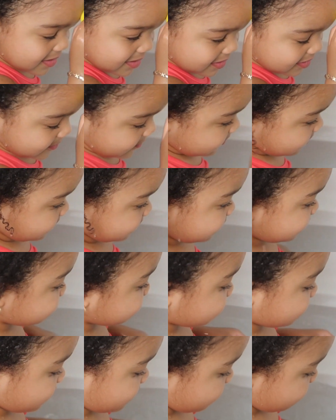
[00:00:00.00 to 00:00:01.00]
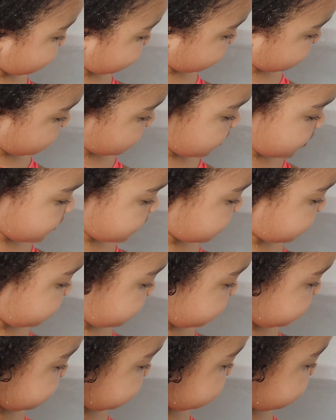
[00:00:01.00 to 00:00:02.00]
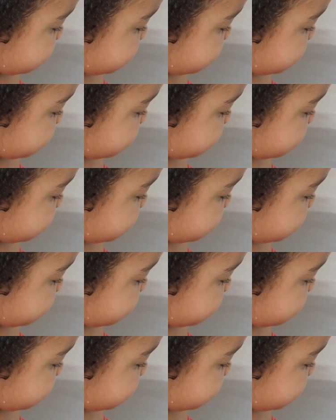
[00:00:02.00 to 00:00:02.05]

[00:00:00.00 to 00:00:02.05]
So now her hair is